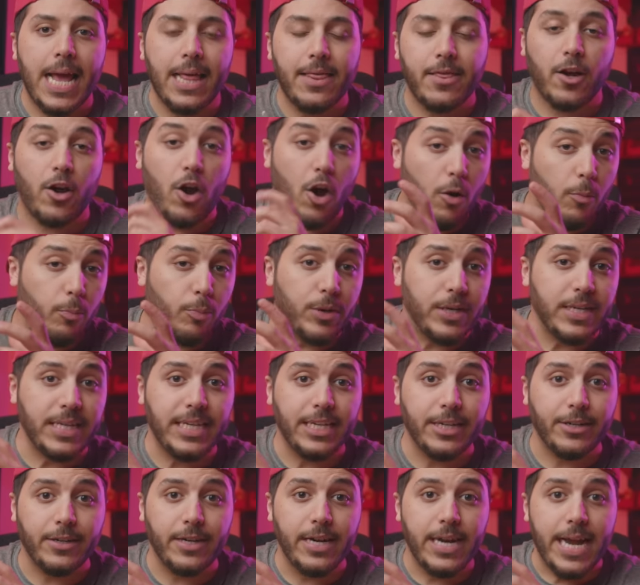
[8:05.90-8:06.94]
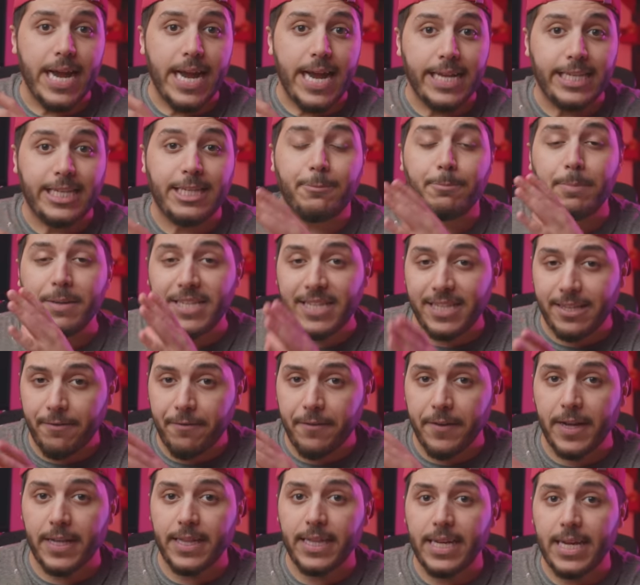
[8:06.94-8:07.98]
and the culprit here is
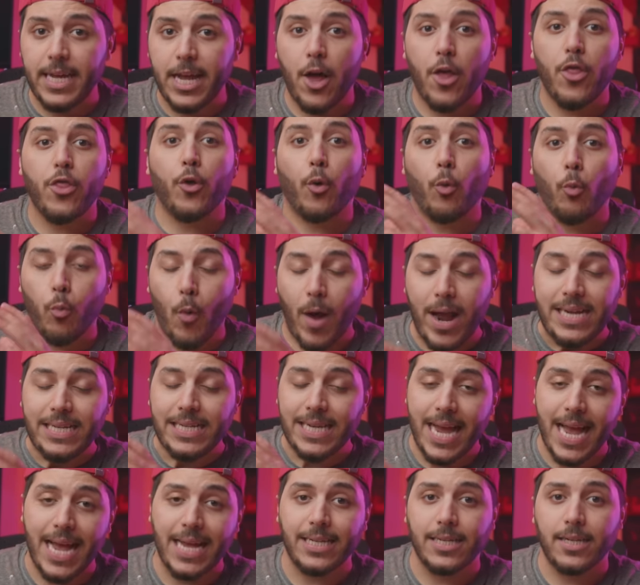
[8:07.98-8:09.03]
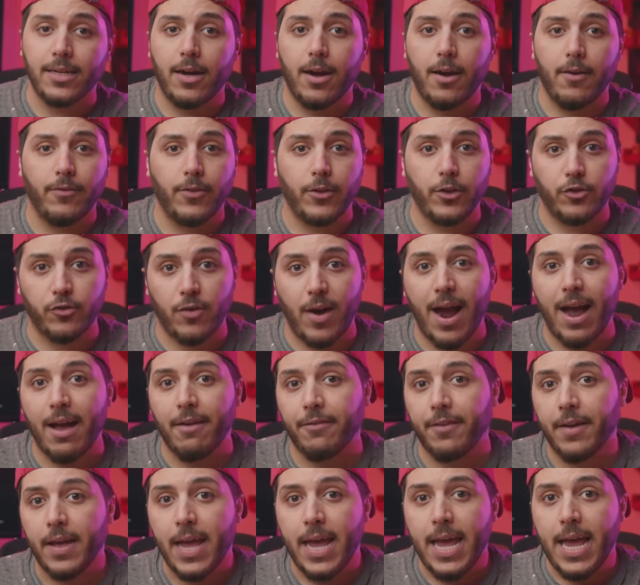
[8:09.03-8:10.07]
specifically the write head of the
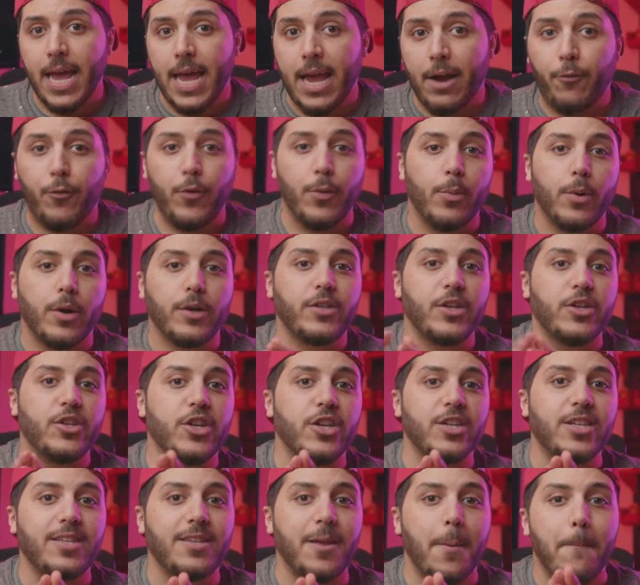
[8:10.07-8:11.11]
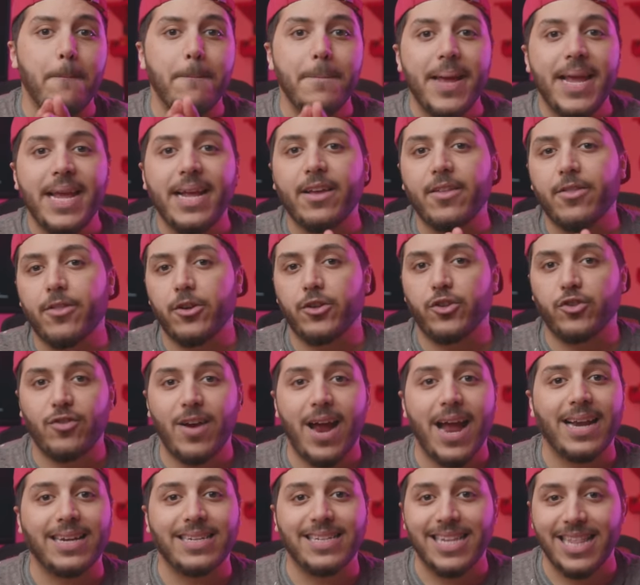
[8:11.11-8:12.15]
drive. If we were to just make the
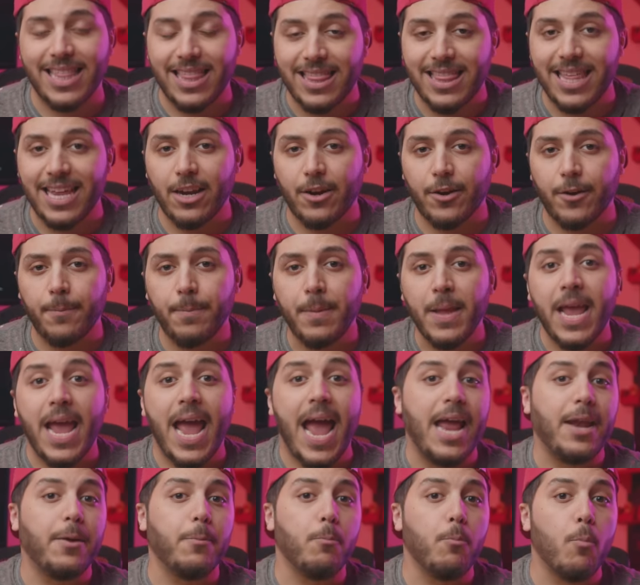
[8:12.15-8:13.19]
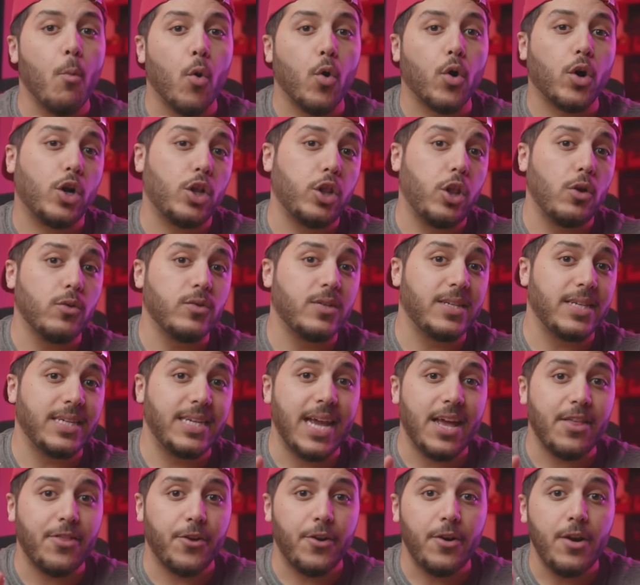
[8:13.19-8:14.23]
tracks thinner and more close
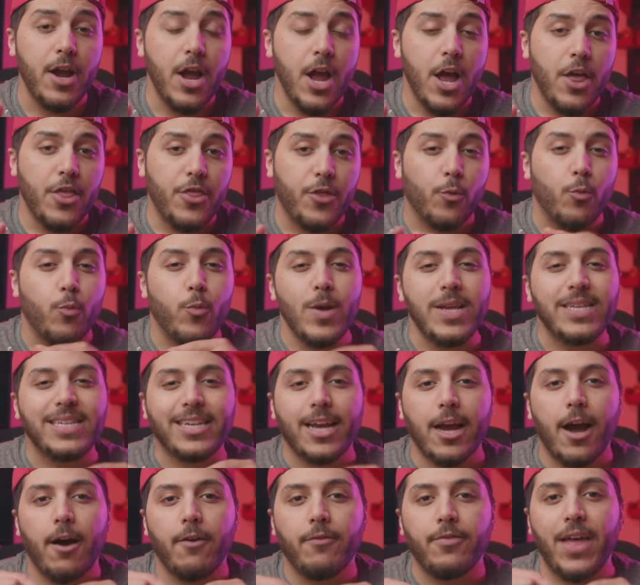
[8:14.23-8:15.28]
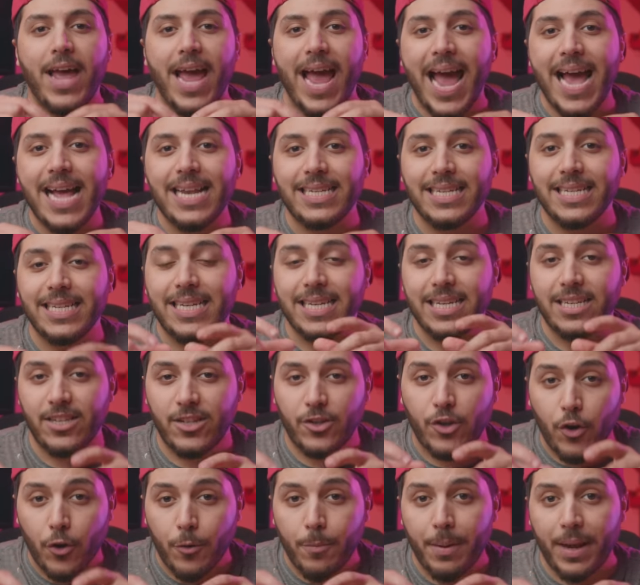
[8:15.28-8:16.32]
together, the risk of the head
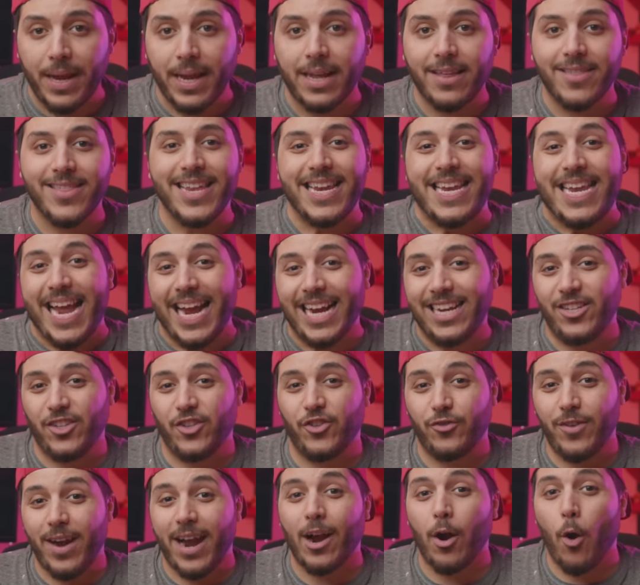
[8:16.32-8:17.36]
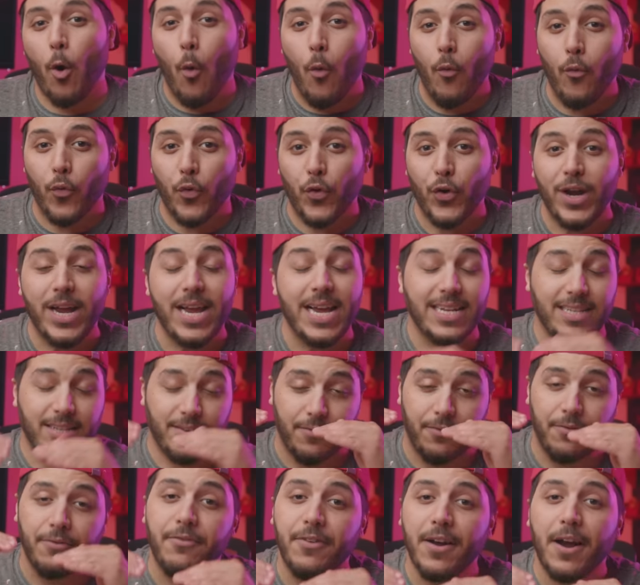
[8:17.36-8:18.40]
disturbing the next track over is
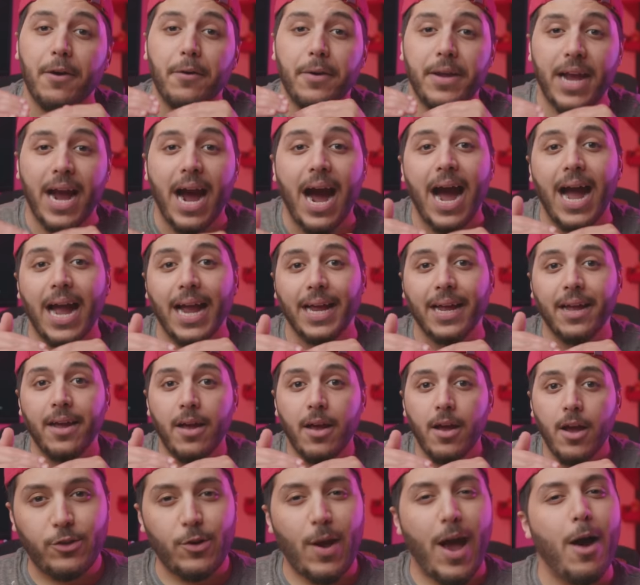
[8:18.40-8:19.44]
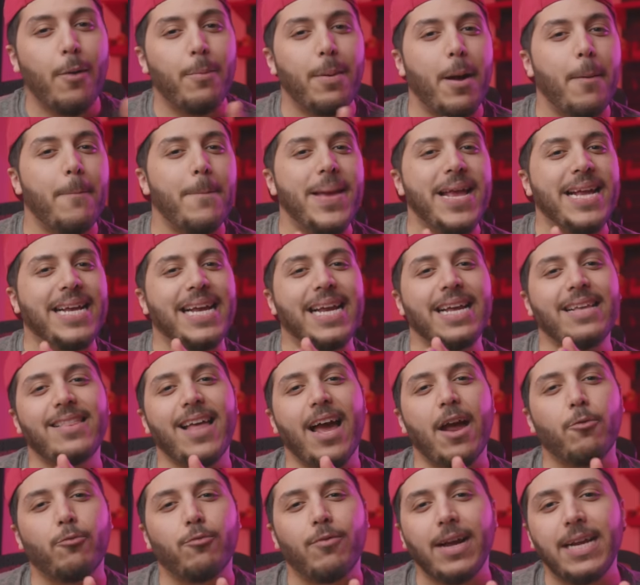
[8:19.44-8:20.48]
very high. So how about making
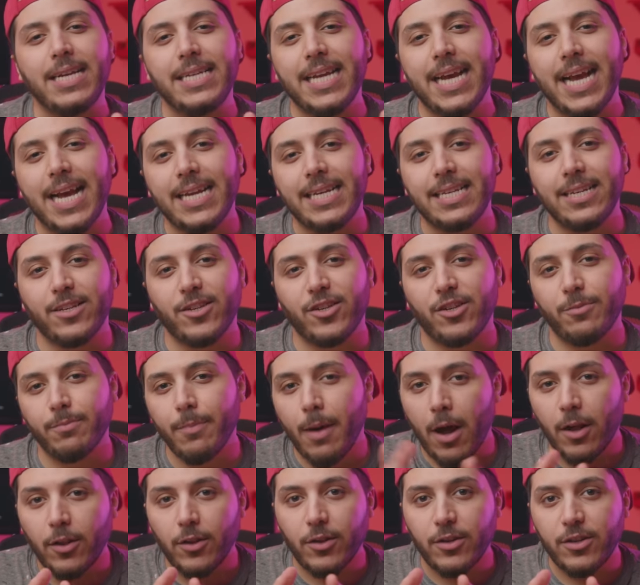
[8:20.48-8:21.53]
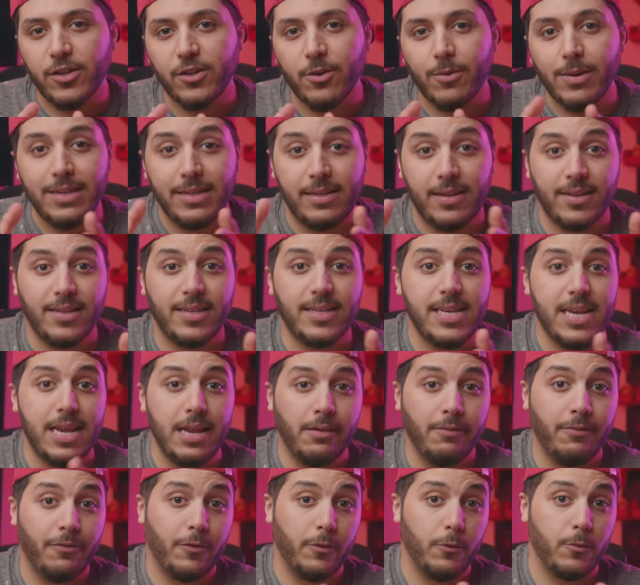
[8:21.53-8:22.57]
that write head smaller so it doesn't
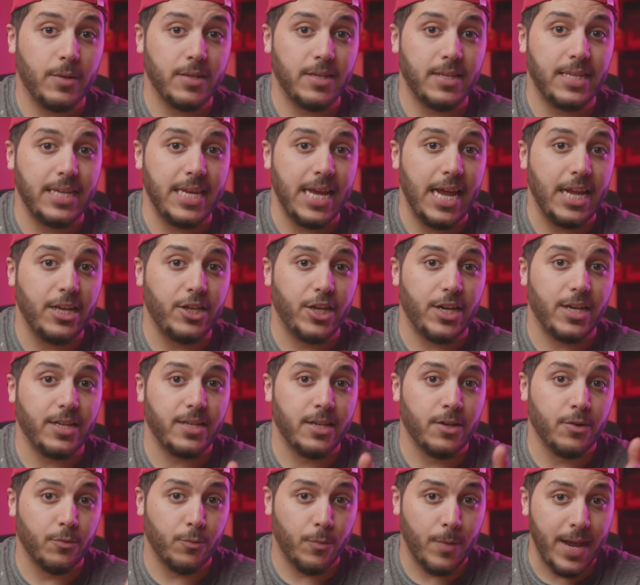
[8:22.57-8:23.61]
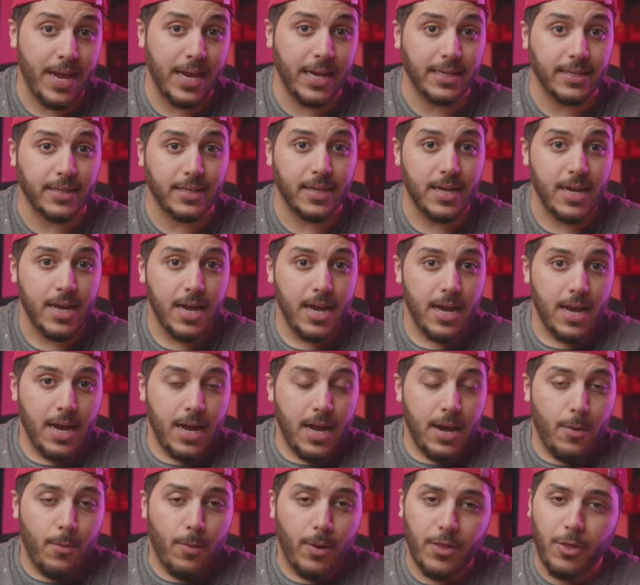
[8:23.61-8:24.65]
influence the adjacent rings?
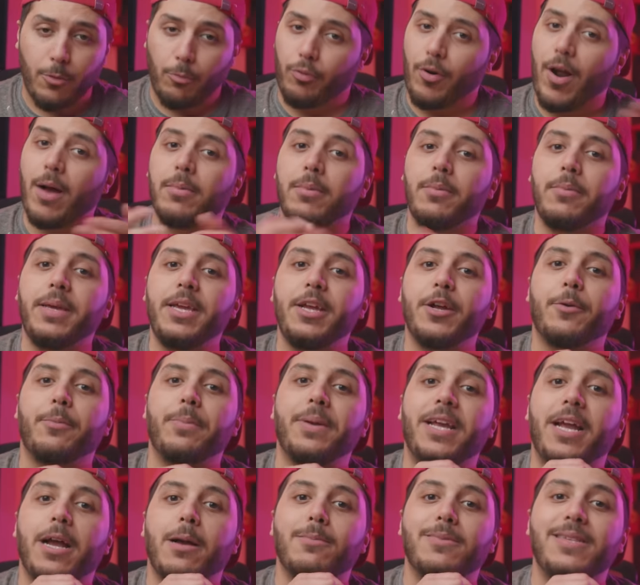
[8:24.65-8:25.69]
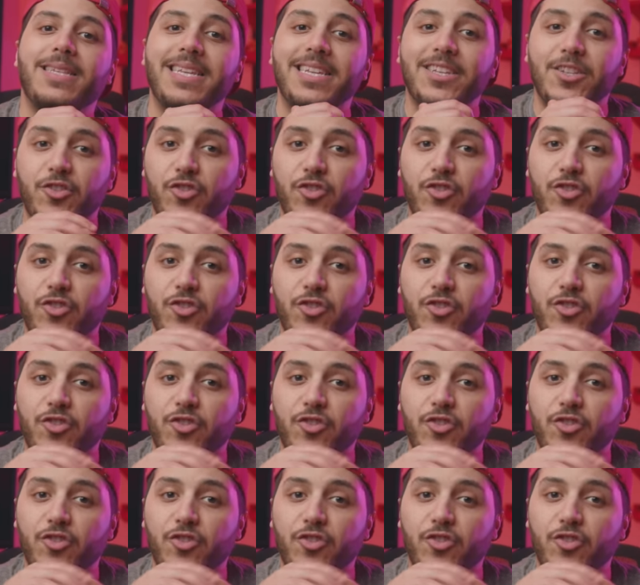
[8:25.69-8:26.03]
Well, the problem here becomes the